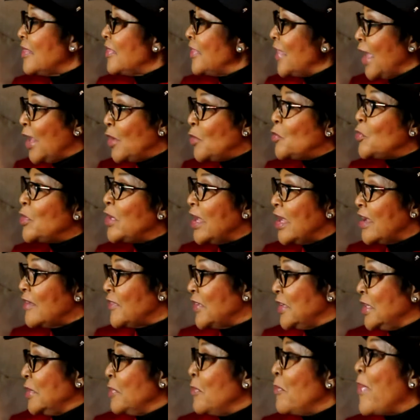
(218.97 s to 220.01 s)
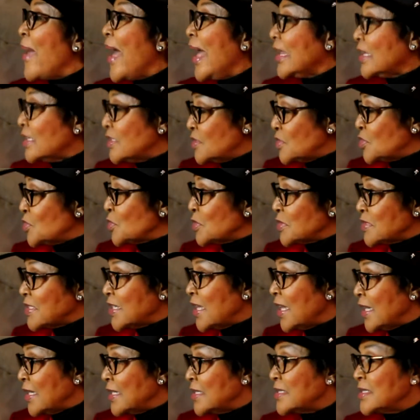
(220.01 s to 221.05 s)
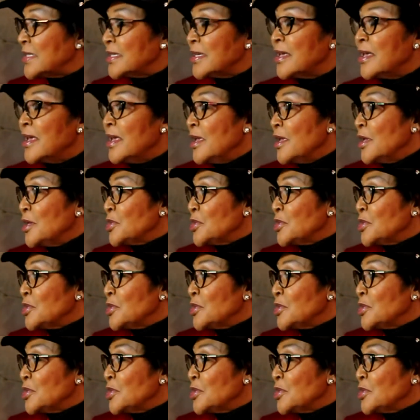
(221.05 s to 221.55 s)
then we have an imbalanced society.